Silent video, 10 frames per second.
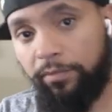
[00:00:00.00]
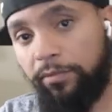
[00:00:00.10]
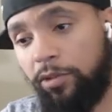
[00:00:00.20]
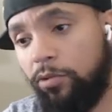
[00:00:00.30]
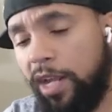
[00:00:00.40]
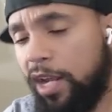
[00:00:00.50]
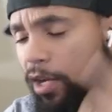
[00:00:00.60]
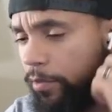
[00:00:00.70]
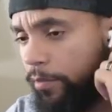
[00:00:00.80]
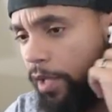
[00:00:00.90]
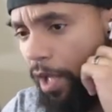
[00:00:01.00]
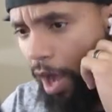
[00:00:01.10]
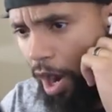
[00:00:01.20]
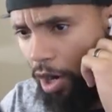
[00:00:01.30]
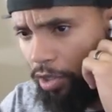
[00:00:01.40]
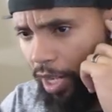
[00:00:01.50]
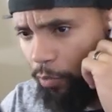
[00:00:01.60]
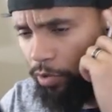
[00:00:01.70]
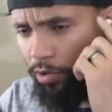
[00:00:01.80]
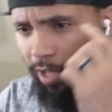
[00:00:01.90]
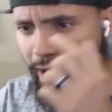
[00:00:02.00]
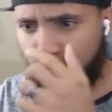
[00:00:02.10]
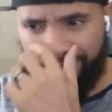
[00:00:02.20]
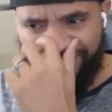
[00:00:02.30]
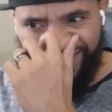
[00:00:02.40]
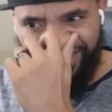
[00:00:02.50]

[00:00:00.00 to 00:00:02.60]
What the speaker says: Oh damn. I heard that real loud in my left